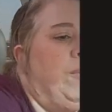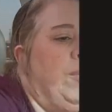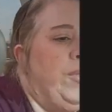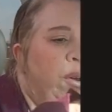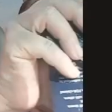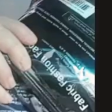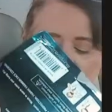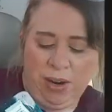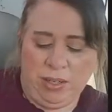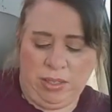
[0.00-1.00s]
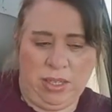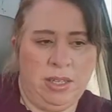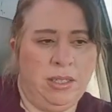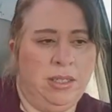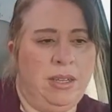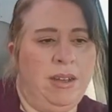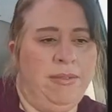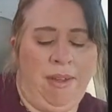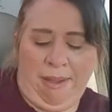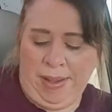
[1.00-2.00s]
with no fragrances and
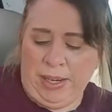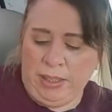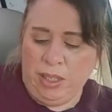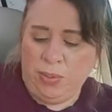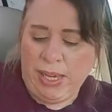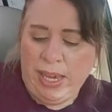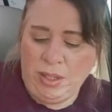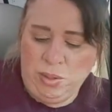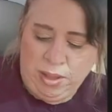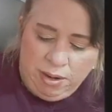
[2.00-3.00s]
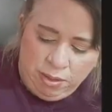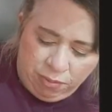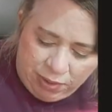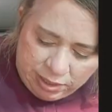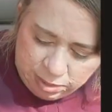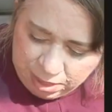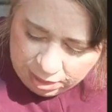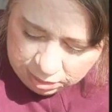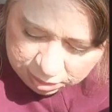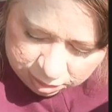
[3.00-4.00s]
stuff. So I can't do a lot of the face
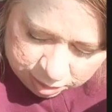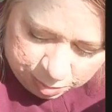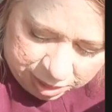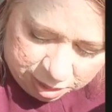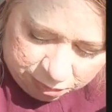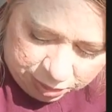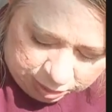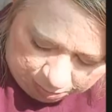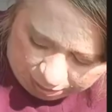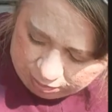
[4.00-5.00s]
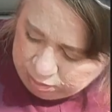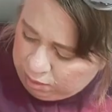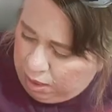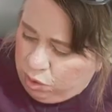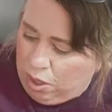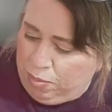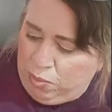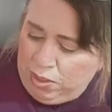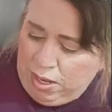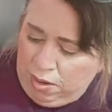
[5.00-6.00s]
masks. Speaking of face masks, I dropped
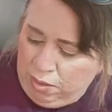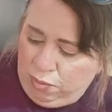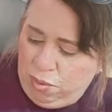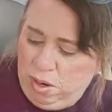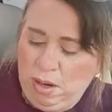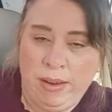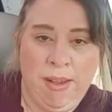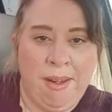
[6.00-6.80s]
one down on the floor.